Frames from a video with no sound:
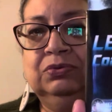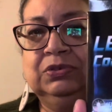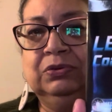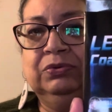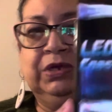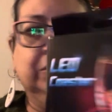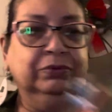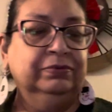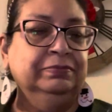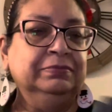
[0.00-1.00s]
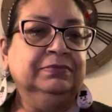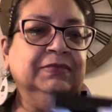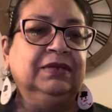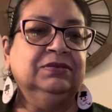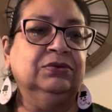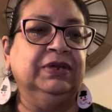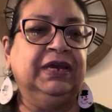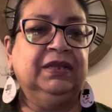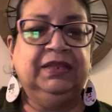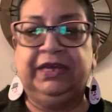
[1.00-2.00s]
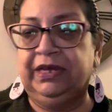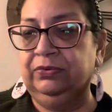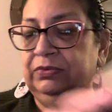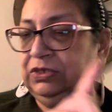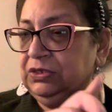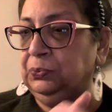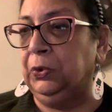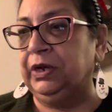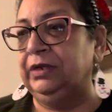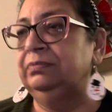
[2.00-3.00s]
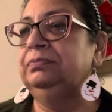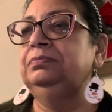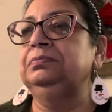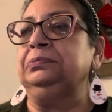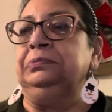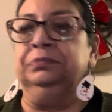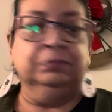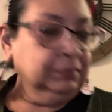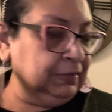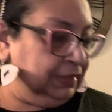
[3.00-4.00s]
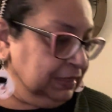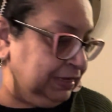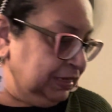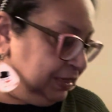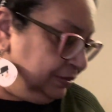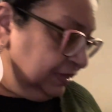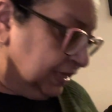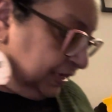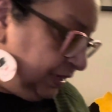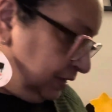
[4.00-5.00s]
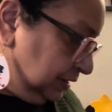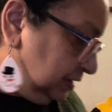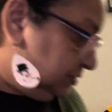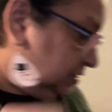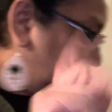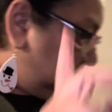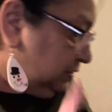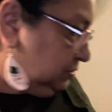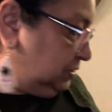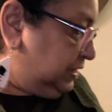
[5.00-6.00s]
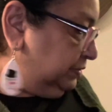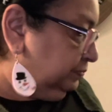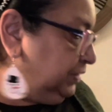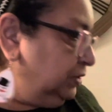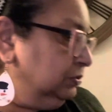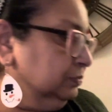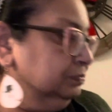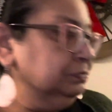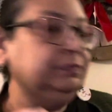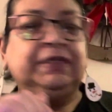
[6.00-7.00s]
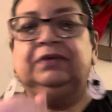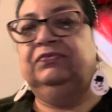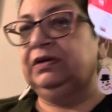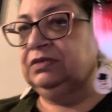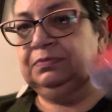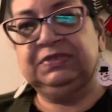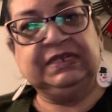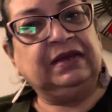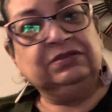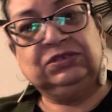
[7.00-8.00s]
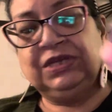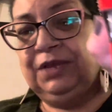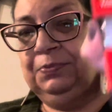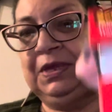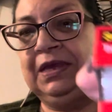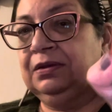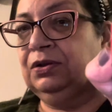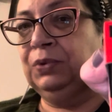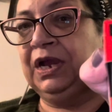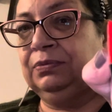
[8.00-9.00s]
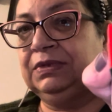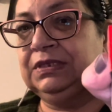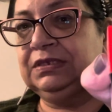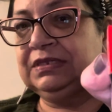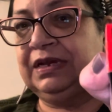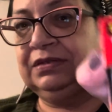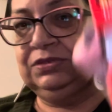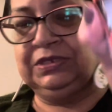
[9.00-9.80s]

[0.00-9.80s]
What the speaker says: so cute. So we got that, just one. And then let's see what else we got. Oh, found some scotch tape. Can't go wrong with the scotch